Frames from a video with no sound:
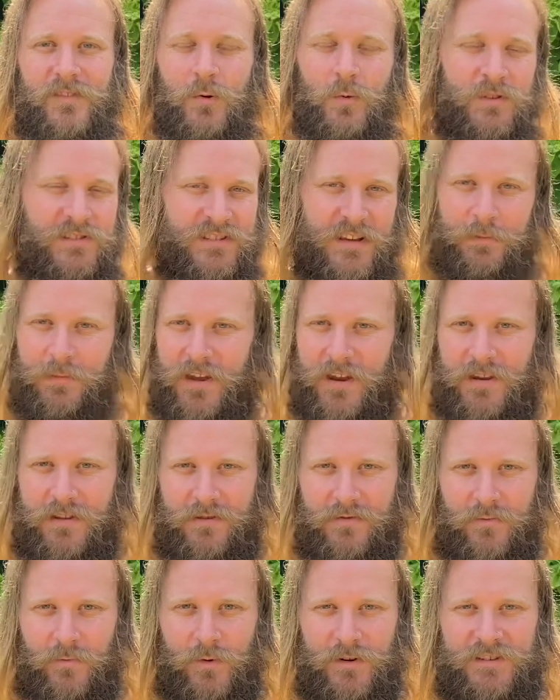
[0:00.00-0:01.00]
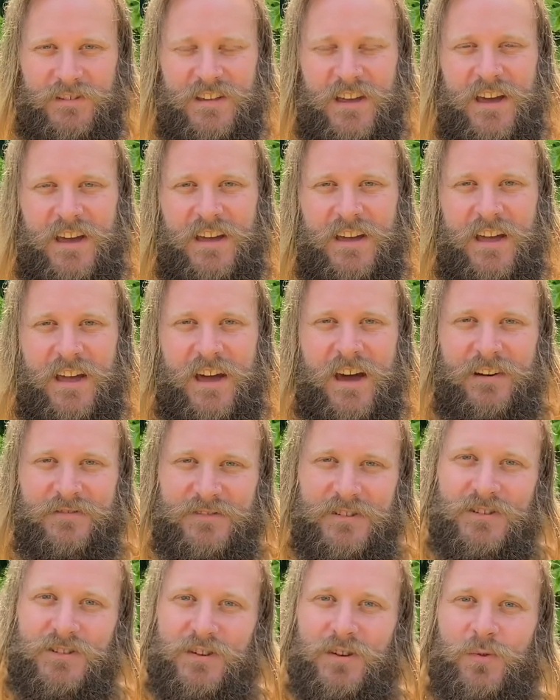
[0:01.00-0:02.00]
What does that mean? What does that have
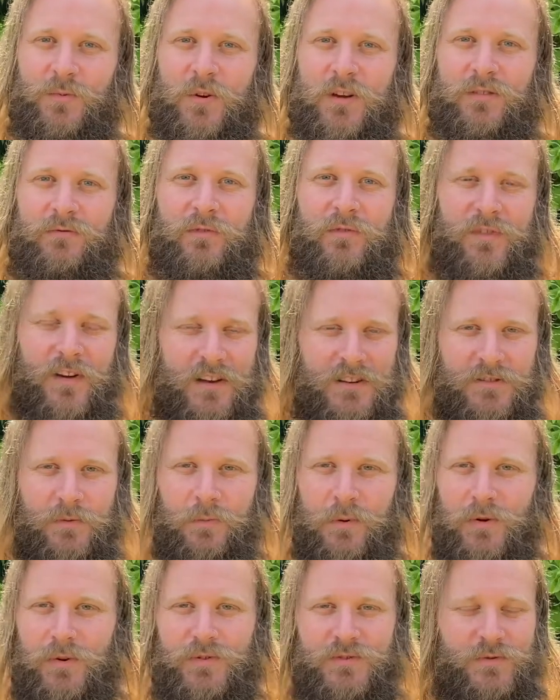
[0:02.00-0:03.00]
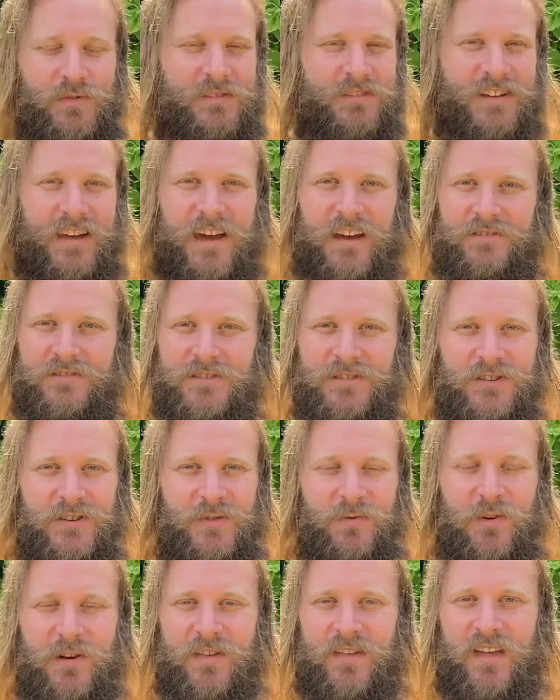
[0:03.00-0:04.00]
to do with reflection pools? What does that have to
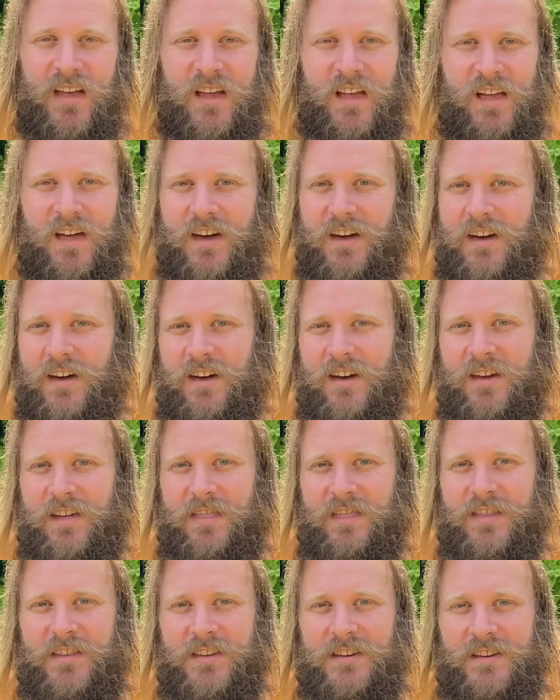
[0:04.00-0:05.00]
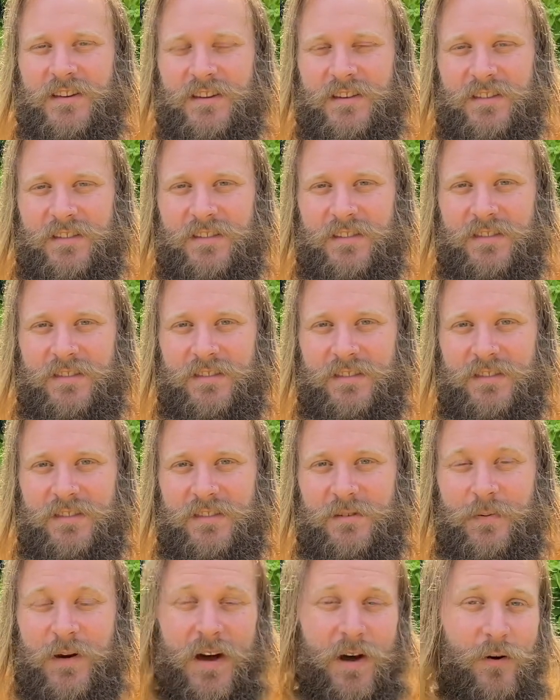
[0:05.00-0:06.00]
do with uh, the,
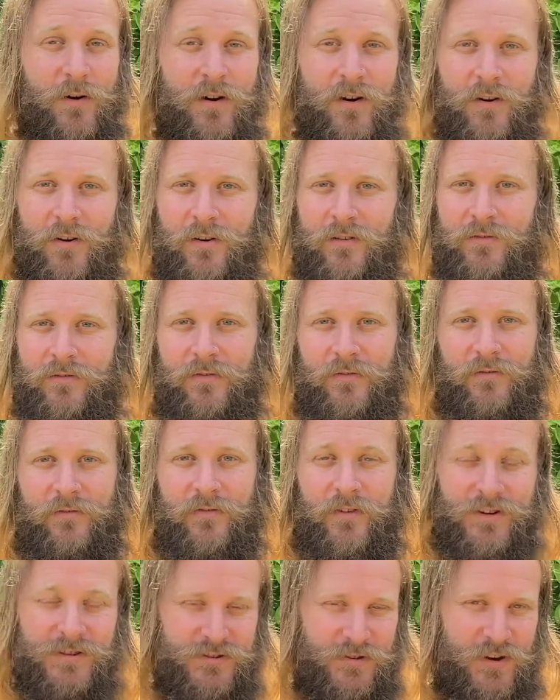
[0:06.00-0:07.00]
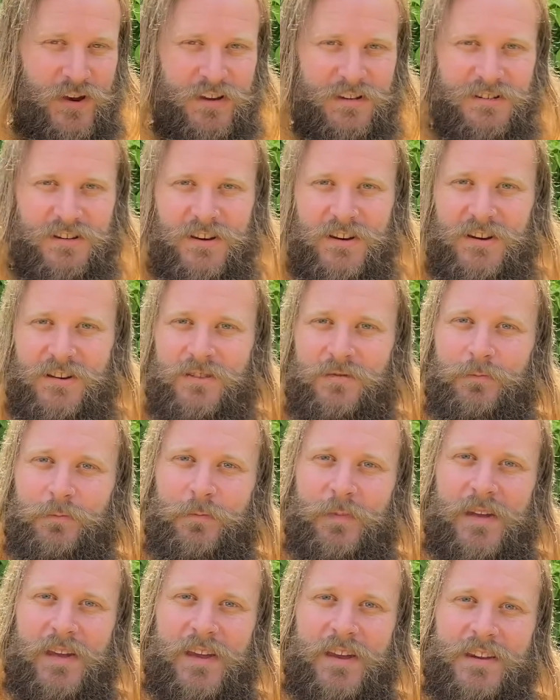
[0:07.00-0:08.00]
the power of frustration
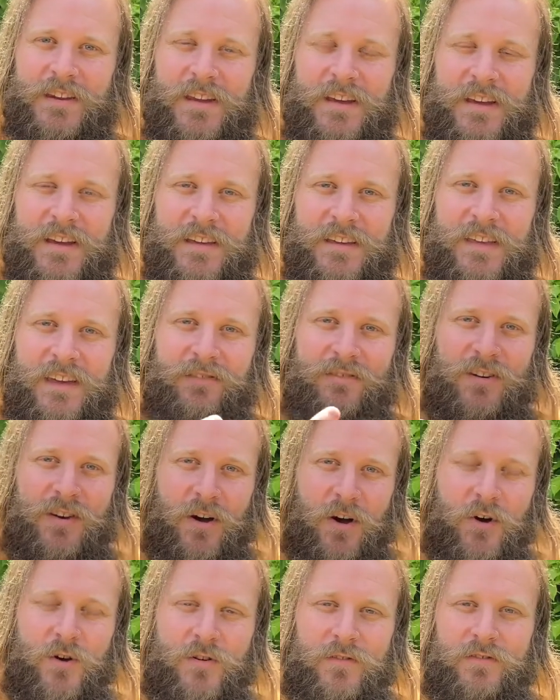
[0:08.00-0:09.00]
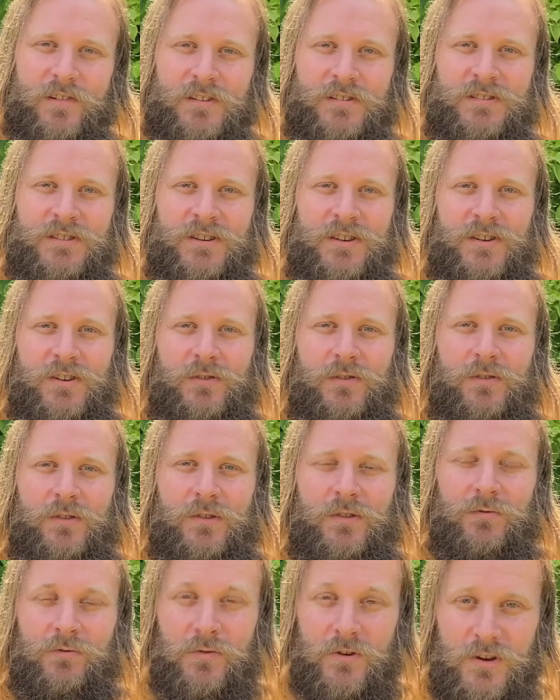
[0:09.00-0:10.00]
being given over to
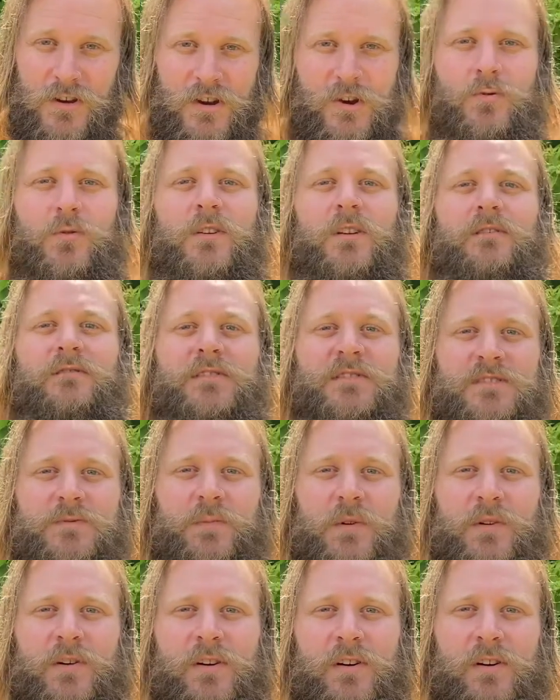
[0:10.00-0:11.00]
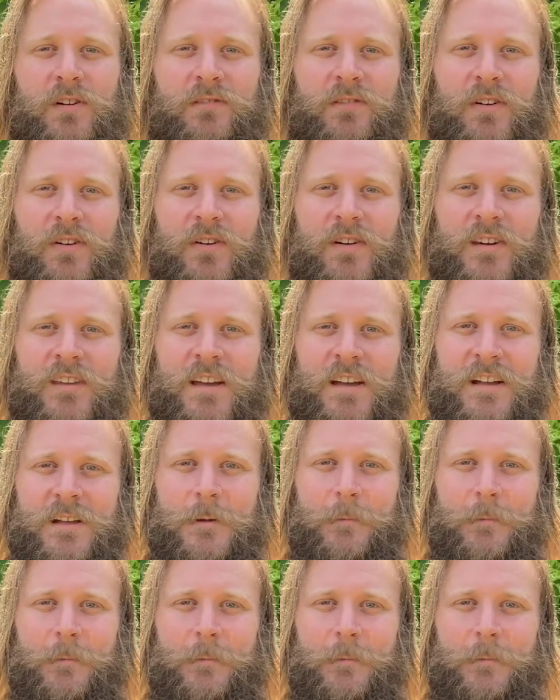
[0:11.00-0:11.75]
the renewal of the Spirit of God